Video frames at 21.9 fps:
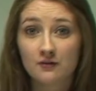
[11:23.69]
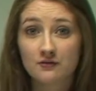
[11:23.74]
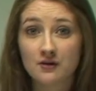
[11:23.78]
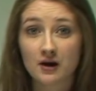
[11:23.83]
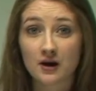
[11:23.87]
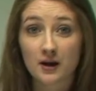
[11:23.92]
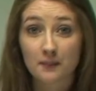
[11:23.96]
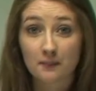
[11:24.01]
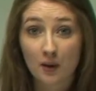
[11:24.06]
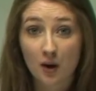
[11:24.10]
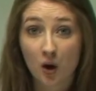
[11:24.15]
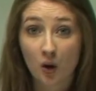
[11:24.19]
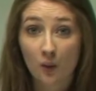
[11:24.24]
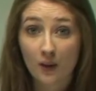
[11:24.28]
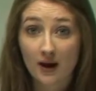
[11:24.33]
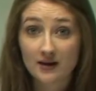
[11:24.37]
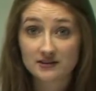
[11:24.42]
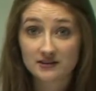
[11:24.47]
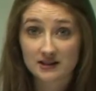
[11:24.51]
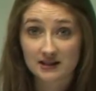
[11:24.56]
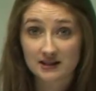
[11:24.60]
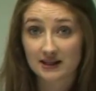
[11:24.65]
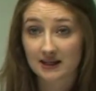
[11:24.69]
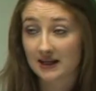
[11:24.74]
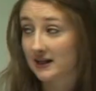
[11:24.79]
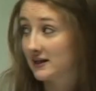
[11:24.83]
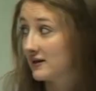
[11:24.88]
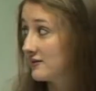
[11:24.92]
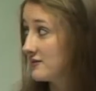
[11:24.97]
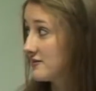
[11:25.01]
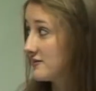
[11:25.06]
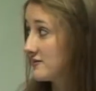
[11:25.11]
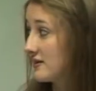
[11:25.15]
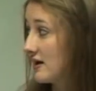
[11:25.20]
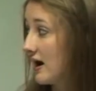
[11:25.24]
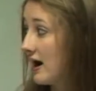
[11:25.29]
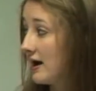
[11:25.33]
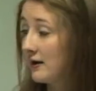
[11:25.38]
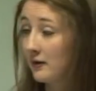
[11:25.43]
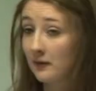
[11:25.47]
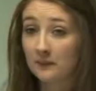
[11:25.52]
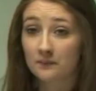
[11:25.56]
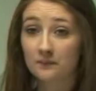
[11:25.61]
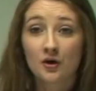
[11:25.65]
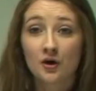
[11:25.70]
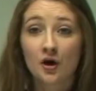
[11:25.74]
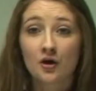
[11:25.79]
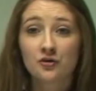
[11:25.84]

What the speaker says: very poetic in its style.